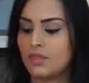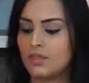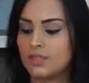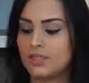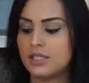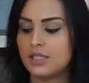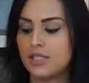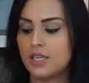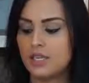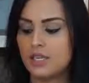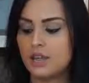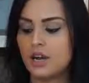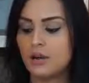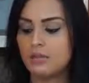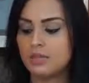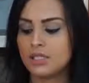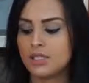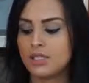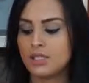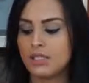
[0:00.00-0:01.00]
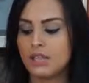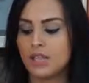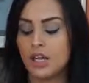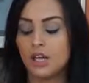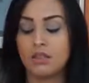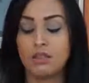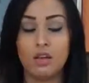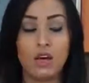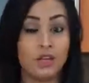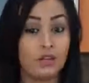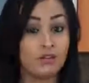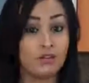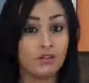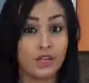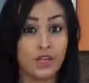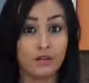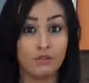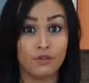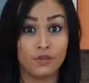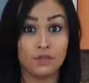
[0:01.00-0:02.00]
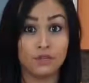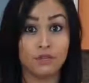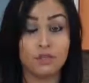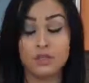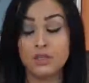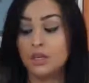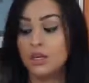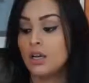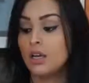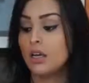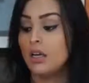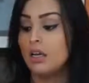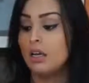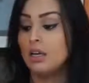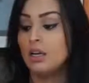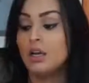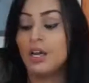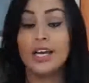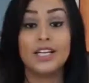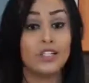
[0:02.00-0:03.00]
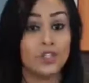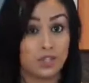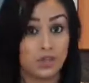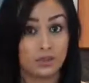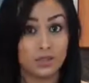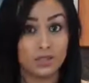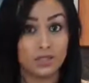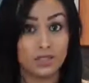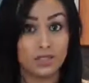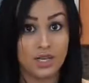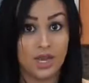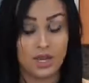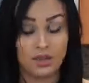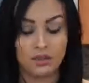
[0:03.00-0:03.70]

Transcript: The tea comes in a lot of flavors and so does the